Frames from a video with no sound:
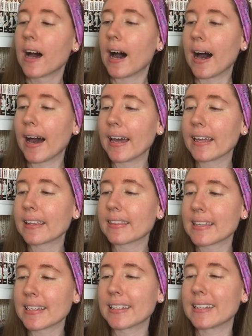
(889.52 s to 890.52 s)
I
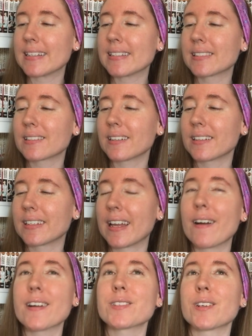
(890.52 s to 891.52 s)
think his
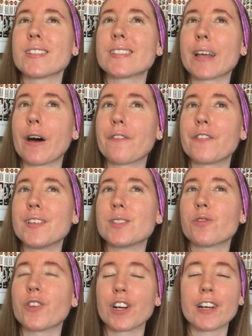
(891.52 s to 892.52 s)
character itself
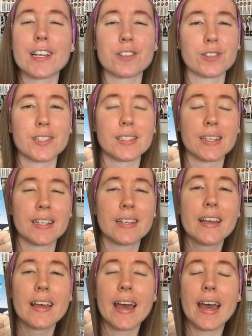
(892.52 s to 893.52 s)
is very interesting,
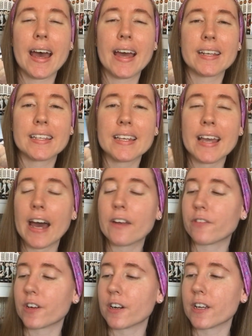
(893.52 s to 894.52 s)
and he
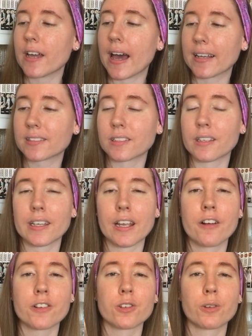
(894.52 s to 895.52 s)
had very excellent
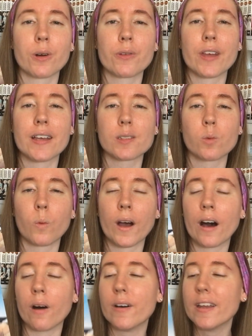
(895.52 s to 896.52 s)
character growth as
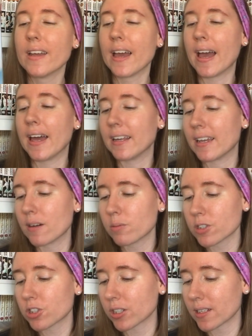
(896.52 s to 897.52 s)
well. And it
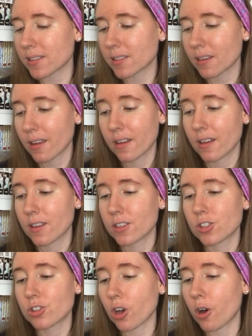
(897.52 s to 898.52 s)
was just
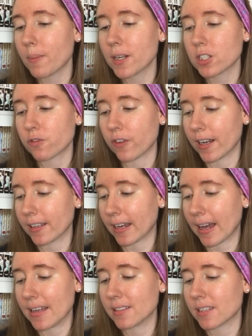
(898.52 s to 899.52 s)
so much fun,
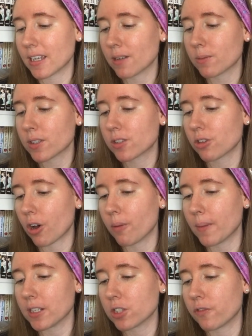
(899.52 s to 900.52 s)
guys. It was so
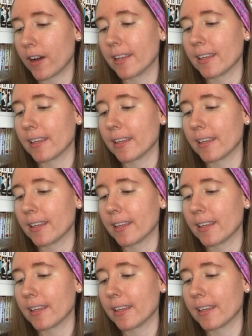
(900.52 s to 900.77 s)
much fun.